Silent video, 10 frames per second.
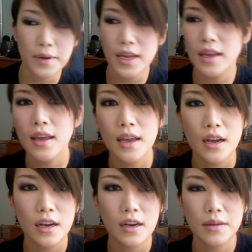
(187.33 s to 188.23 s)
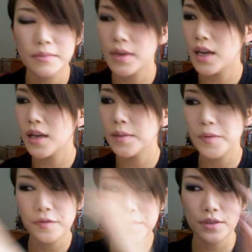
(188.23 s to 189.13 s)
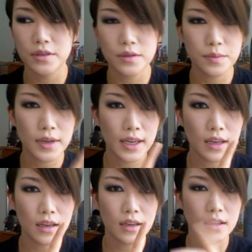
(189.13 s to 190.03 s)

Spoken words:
way. I prefer this way